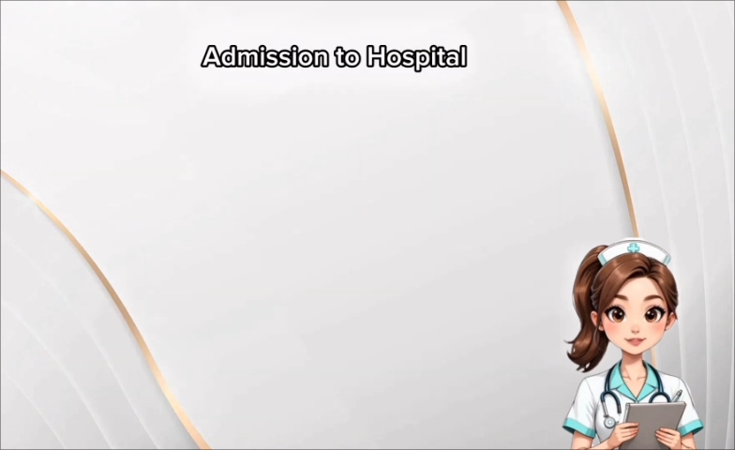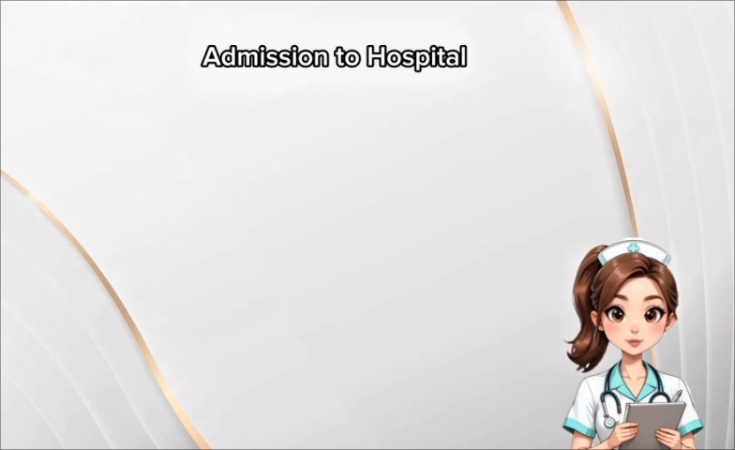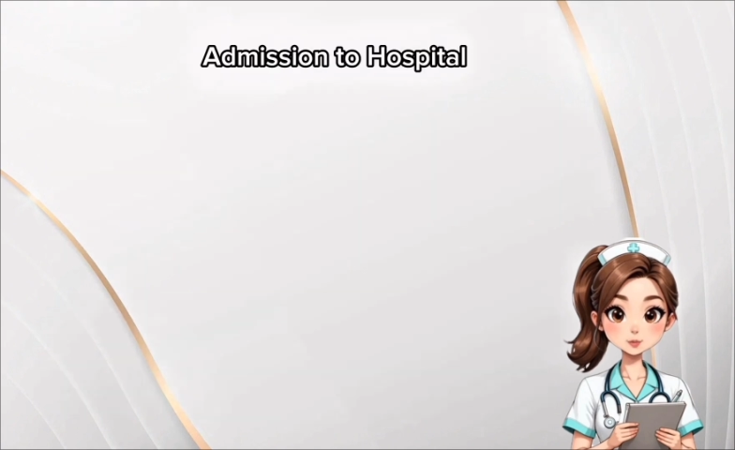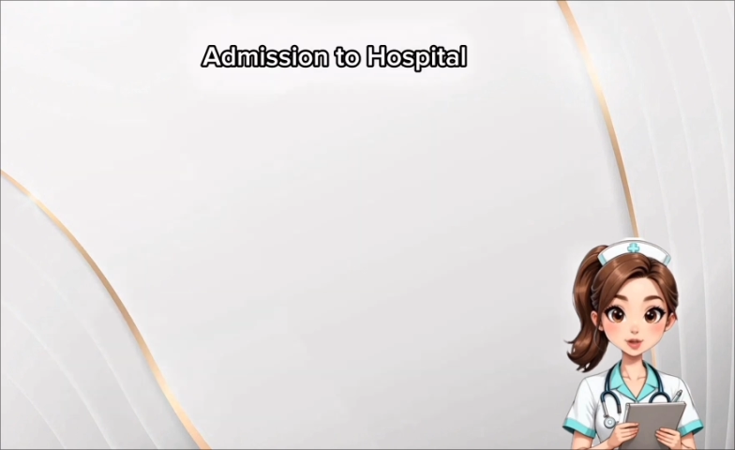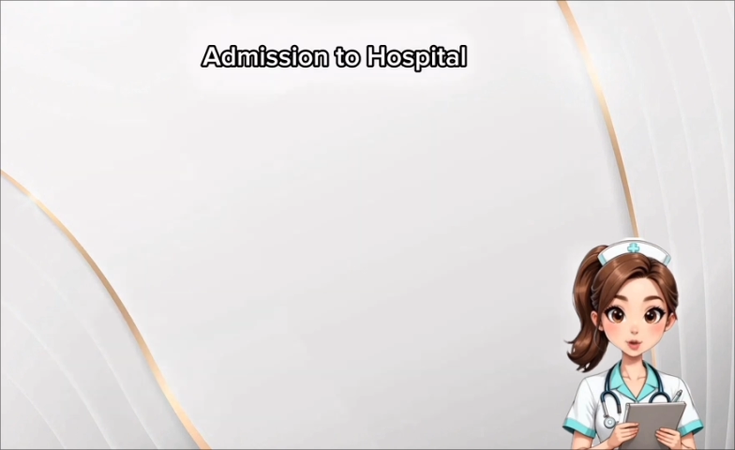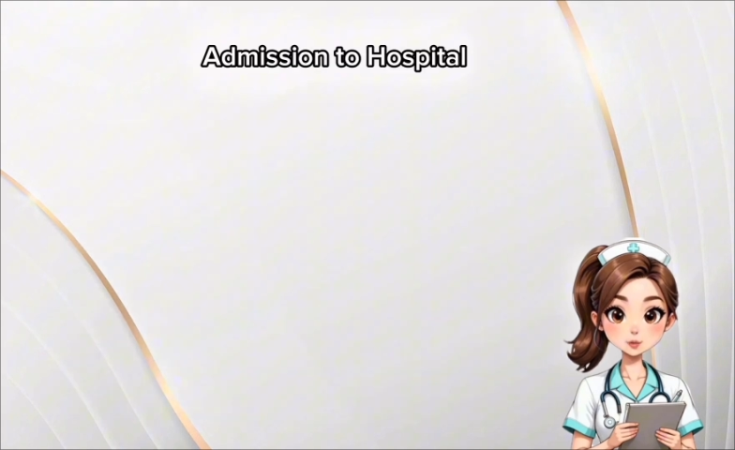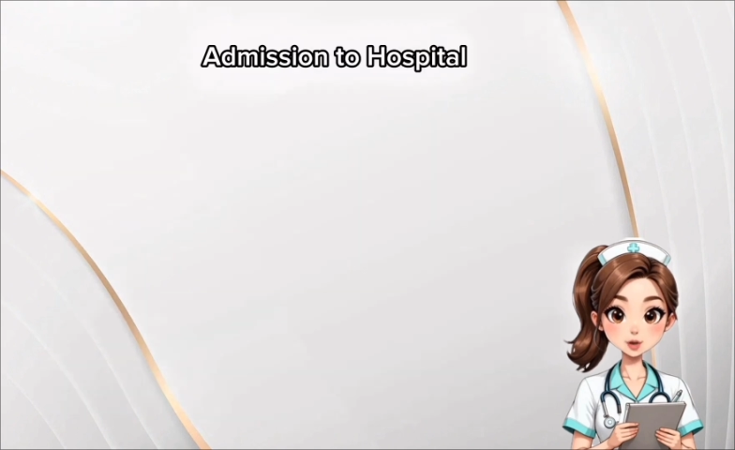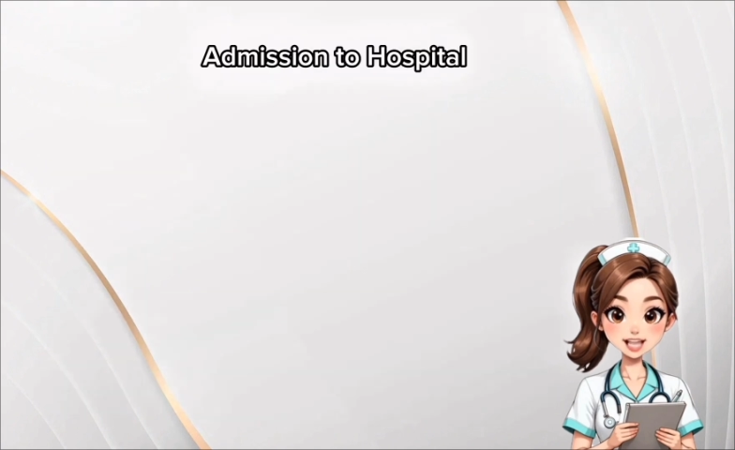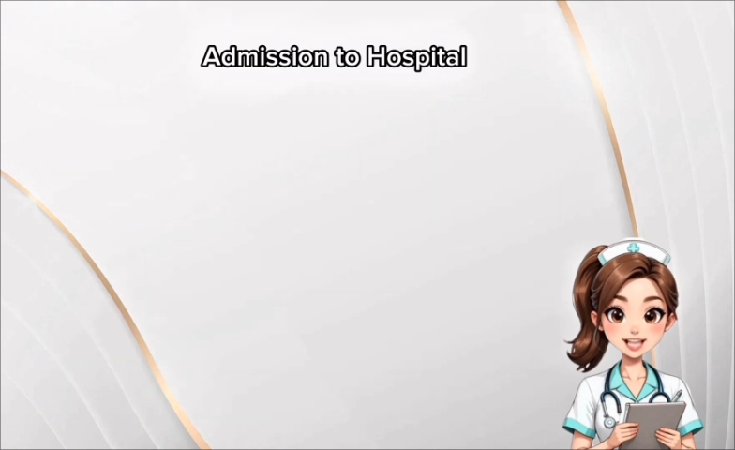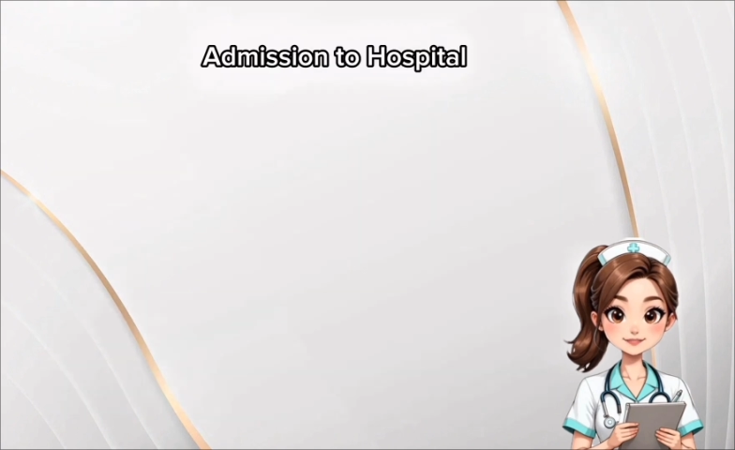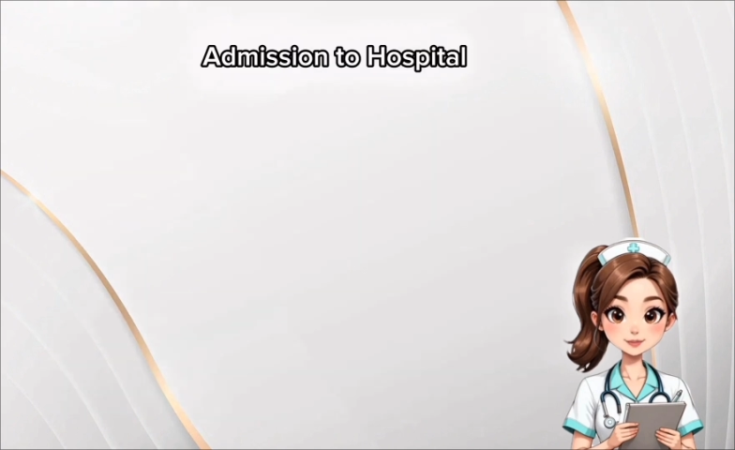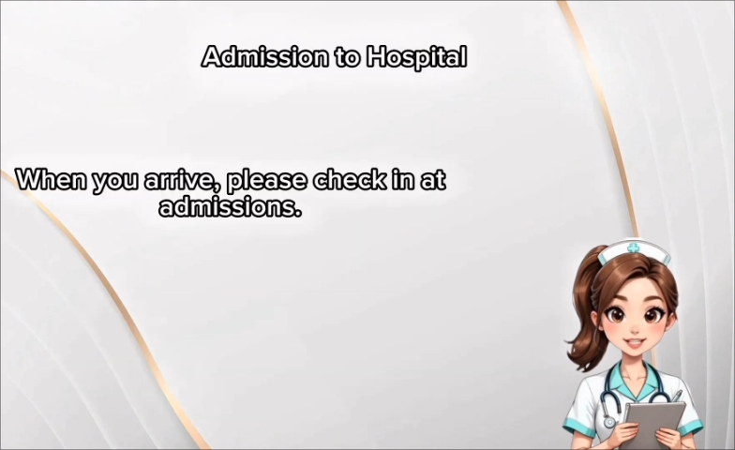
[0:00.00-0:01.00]
When you
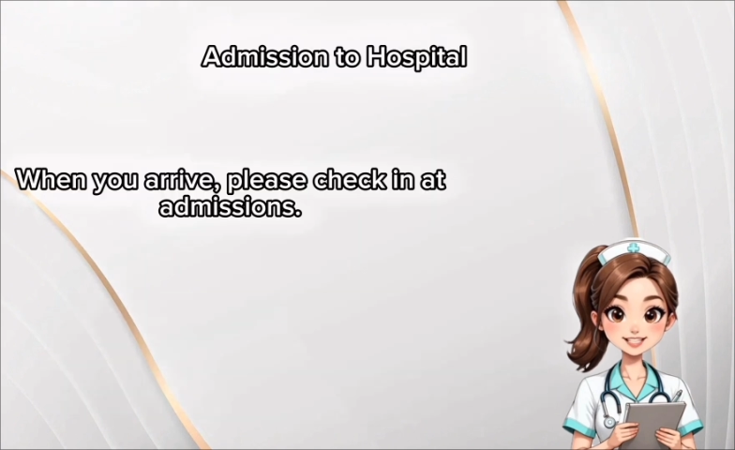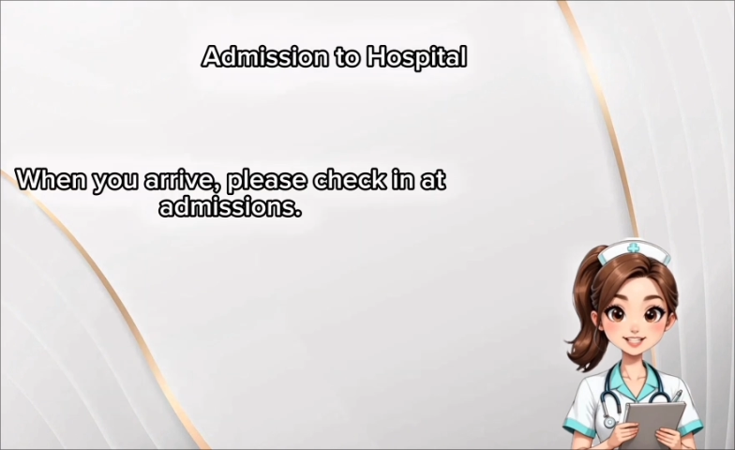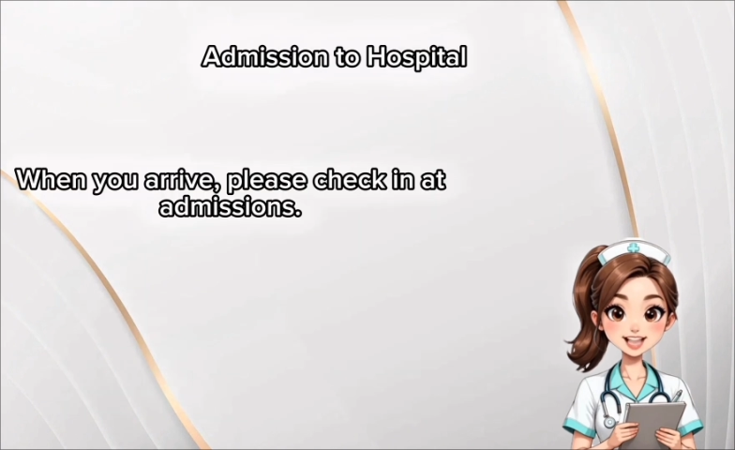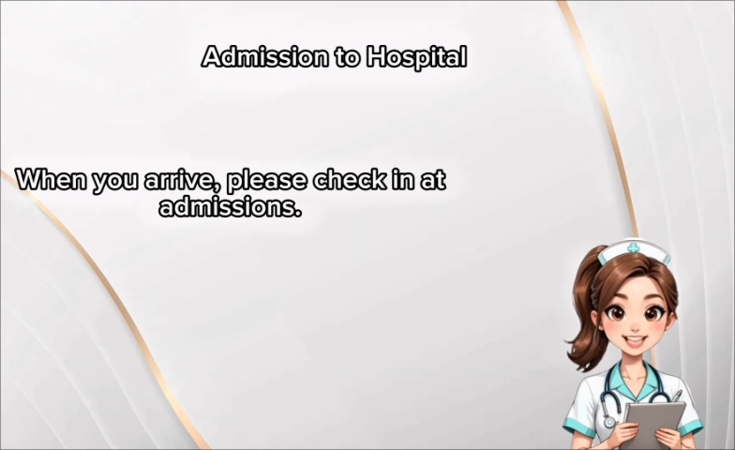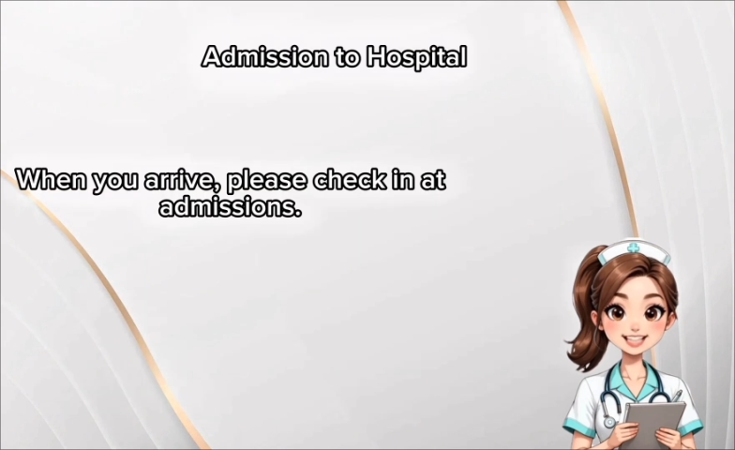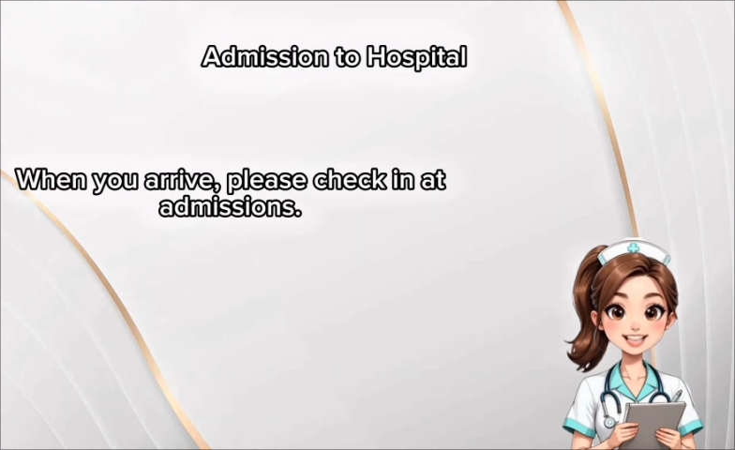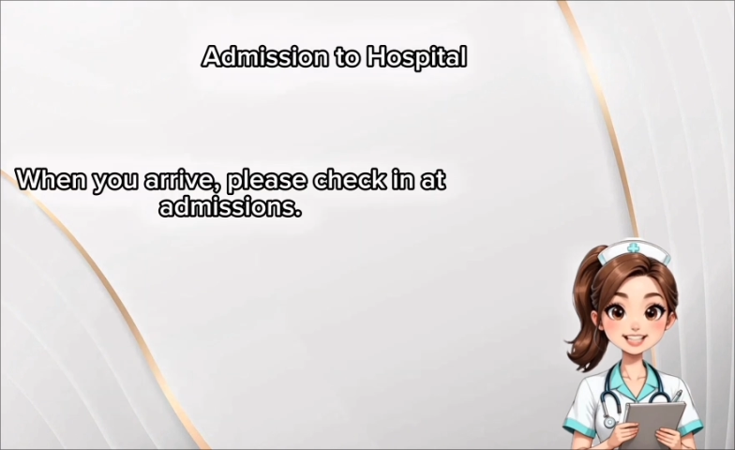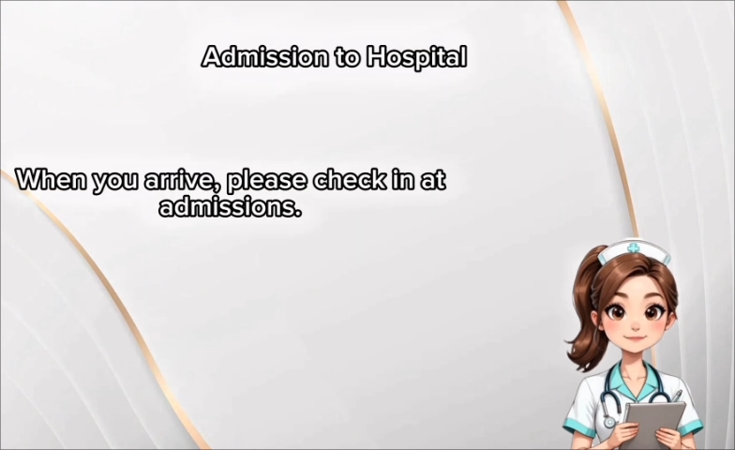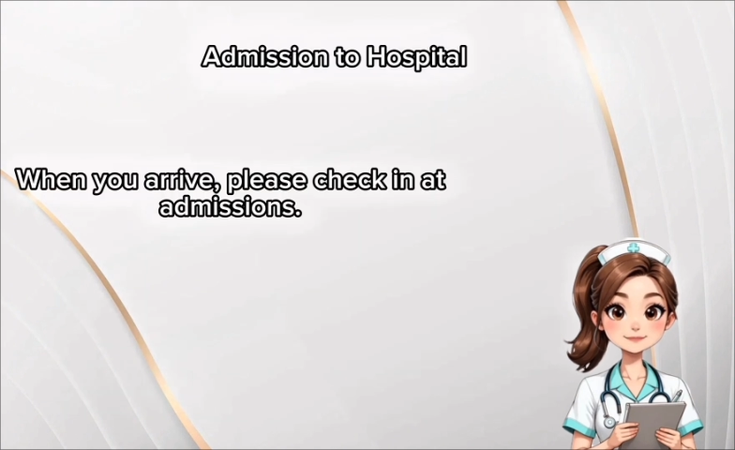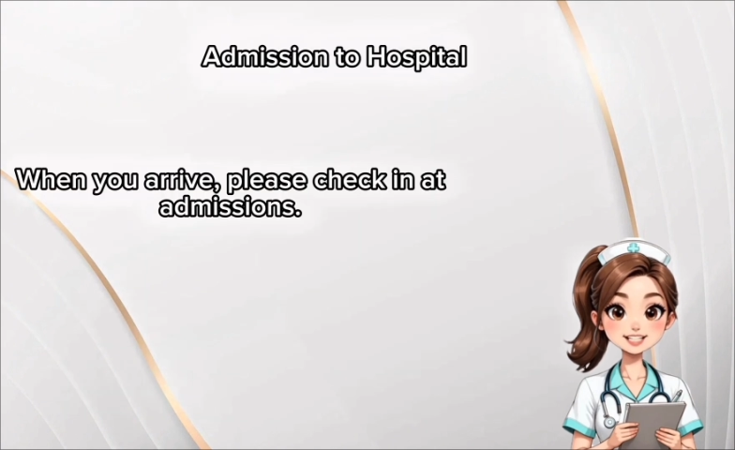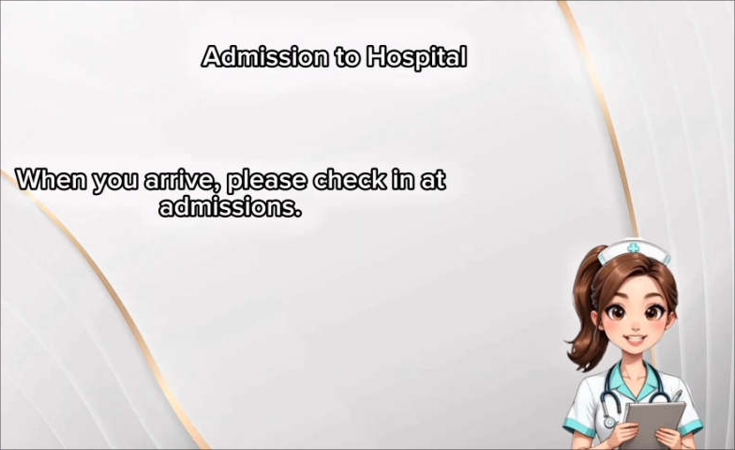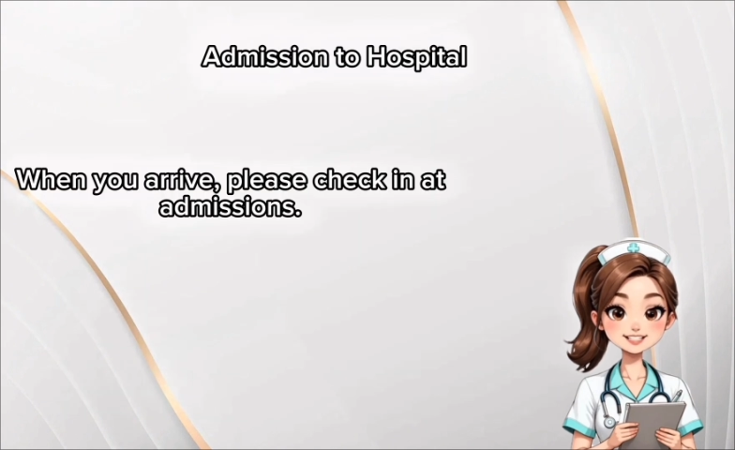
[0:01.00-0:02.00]
arrive, please check in at
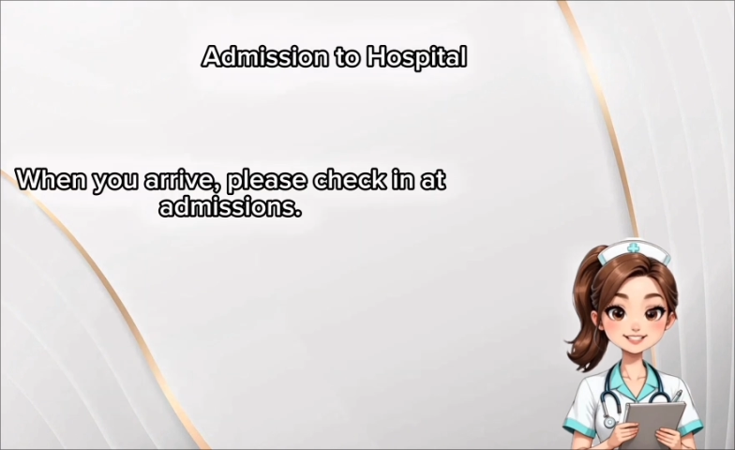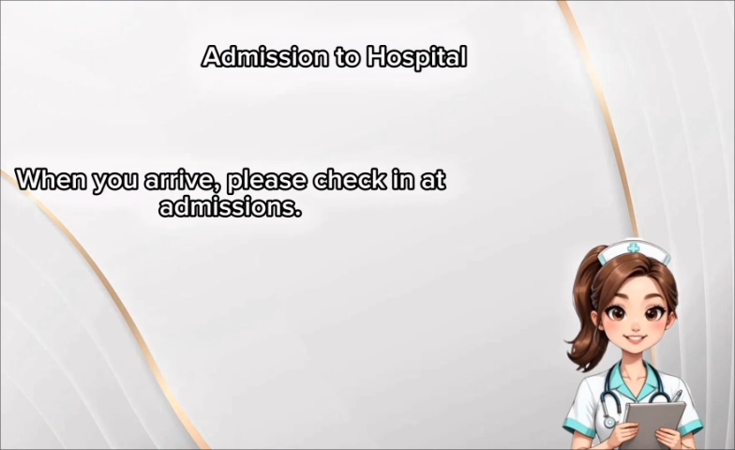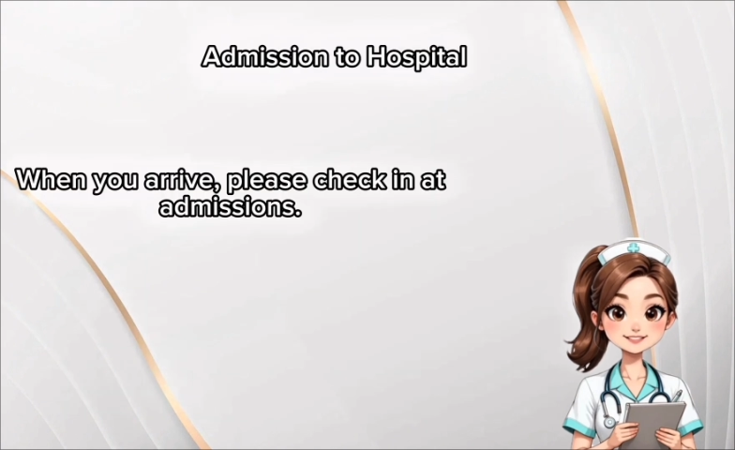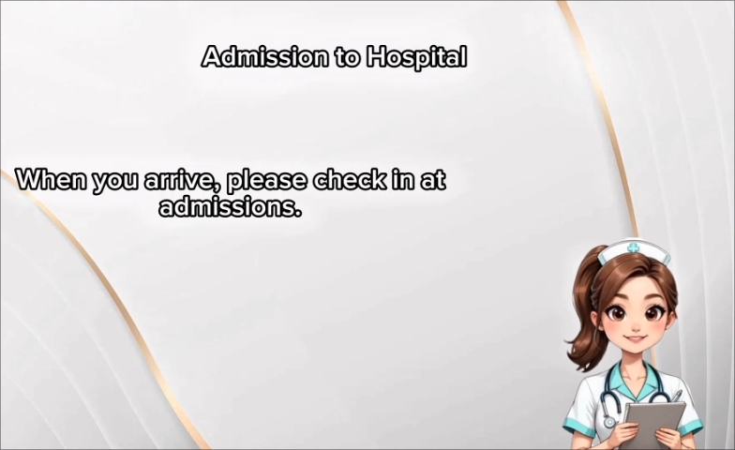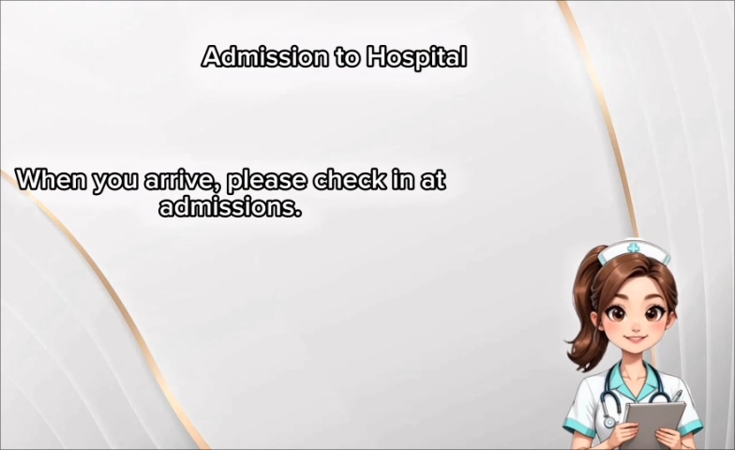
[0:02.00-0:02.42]
admissions.